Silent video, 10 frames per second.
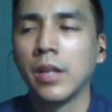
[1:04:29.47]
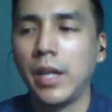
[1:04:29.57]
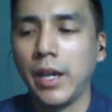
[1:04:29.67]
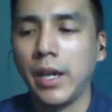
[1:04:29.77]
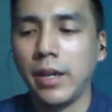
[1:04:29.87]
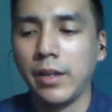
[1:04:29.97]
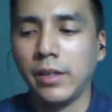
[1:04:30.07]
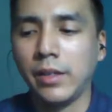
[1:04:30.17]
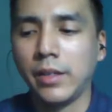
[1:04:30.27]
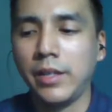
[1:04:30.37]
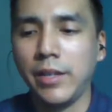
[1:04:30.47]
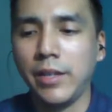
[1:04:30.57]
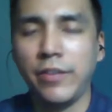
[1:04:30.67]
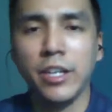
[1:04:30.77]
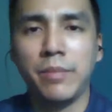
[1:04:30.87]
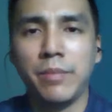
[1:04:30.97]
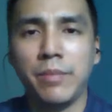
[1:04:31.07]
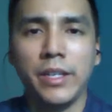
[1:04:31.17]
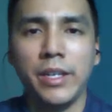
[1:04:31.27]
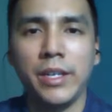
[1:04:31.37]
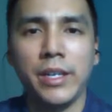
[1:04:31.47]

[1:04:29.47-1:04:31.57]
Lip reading: and the availability